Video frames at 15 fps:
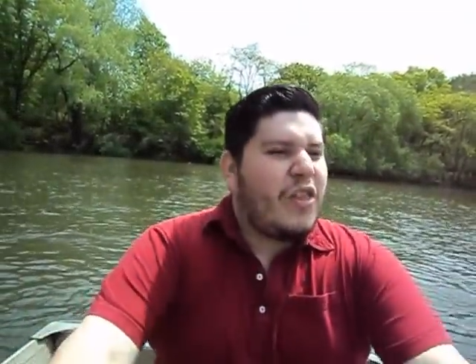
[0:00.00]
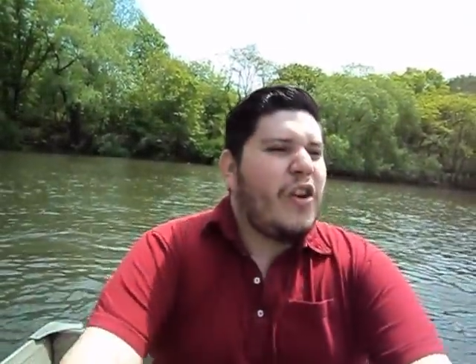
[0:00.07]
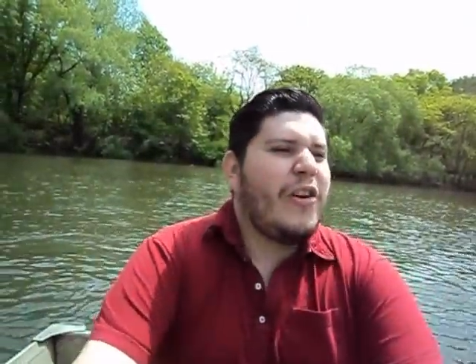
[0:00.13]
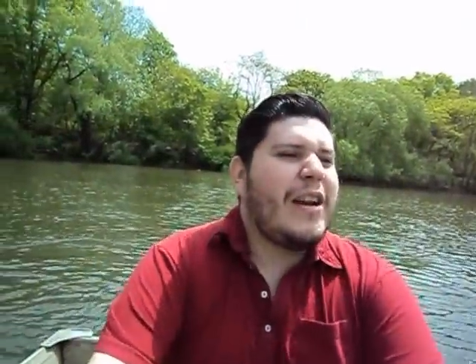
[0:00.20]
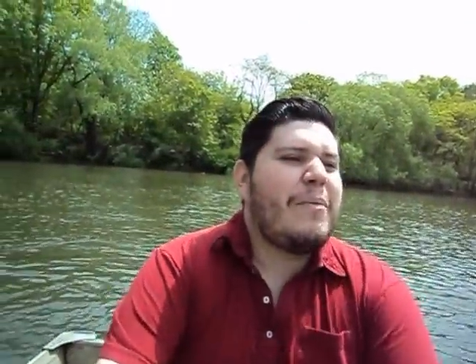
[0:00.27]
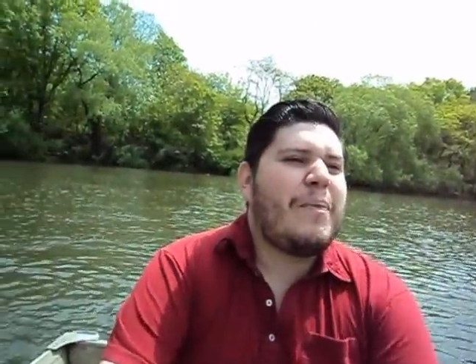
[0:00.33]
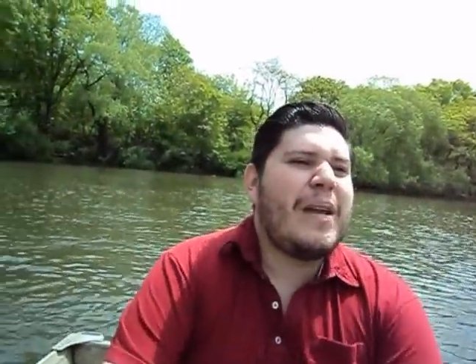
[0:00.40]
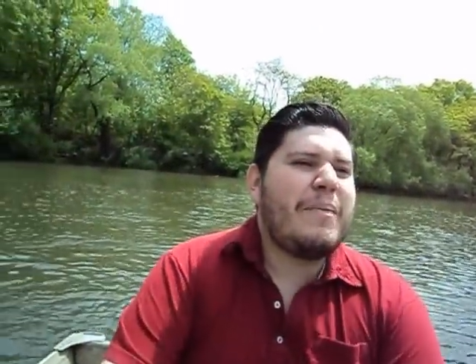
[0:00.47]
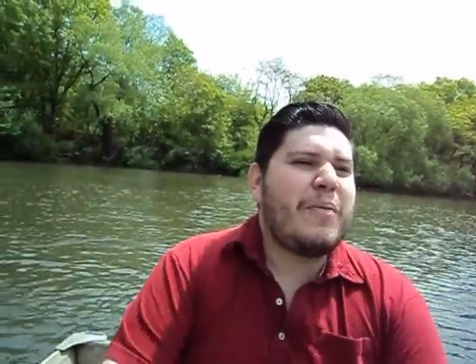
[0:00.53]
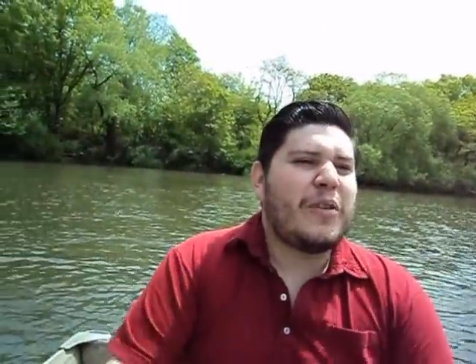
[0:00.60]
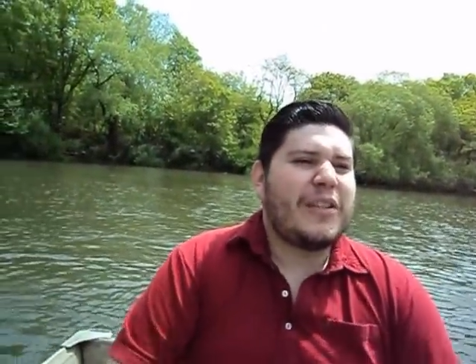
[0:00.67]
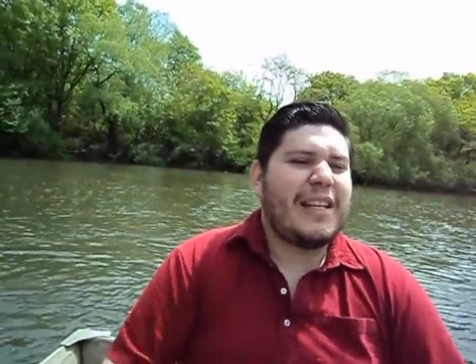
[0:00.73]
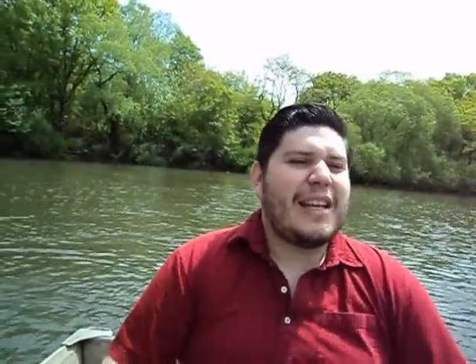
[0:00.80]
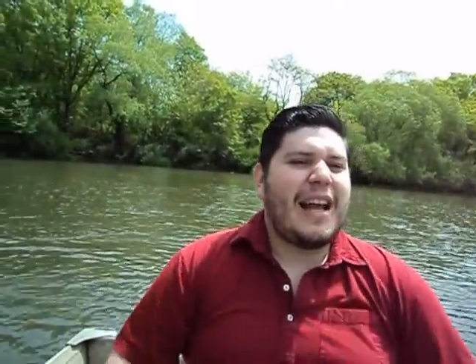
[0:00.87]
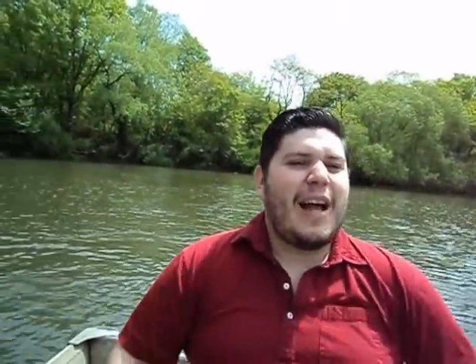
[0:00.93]
30
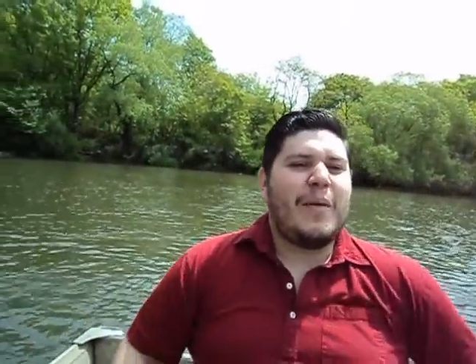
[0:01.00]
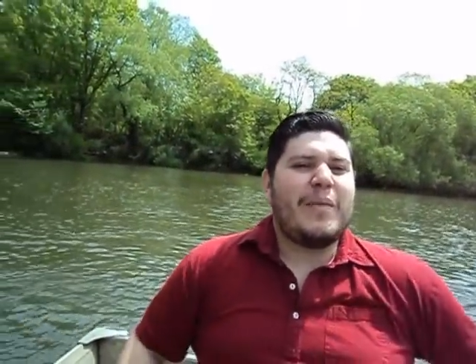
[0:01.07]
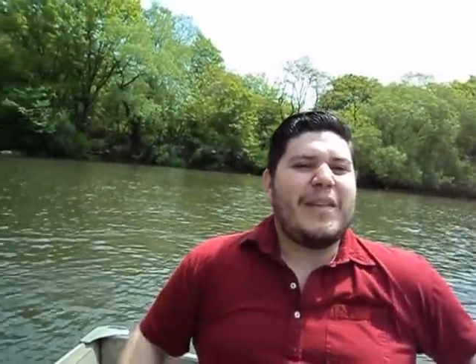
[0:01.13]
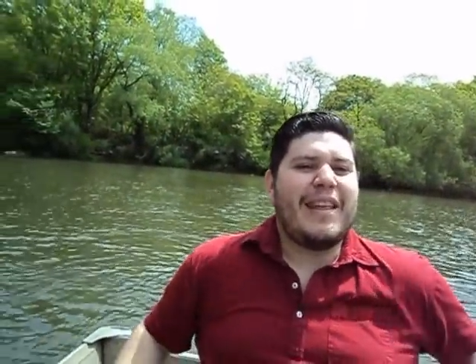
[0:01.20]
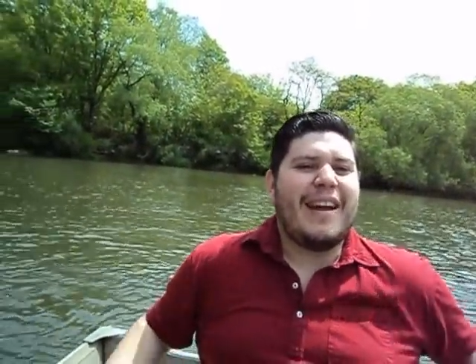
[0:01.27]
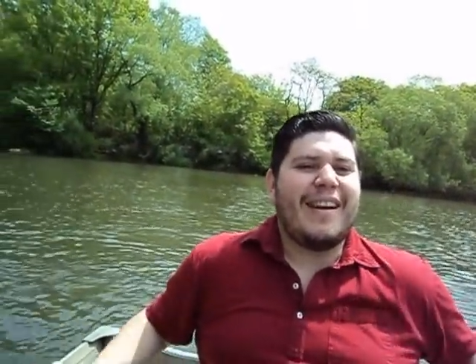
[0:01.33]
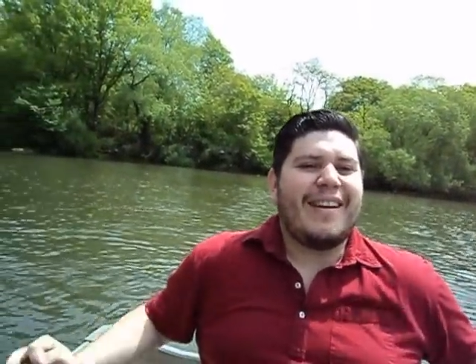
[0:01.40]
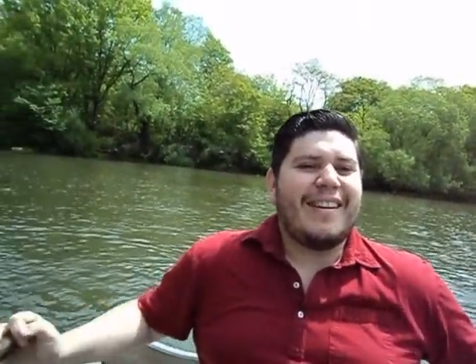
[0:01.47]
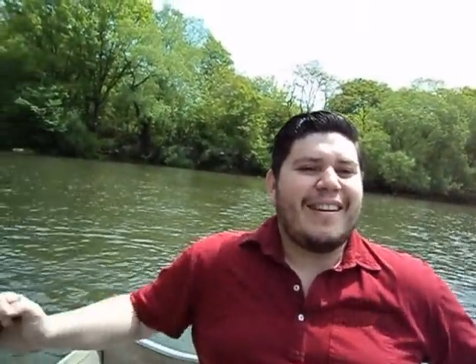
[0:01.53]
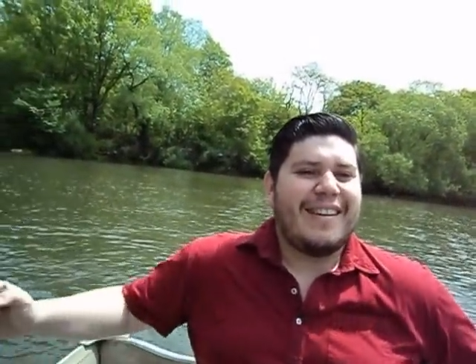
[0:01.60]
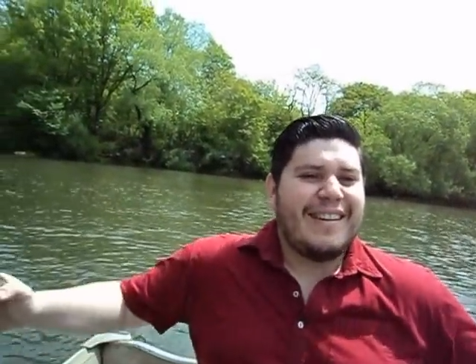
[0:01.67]
people singing I'll Be There.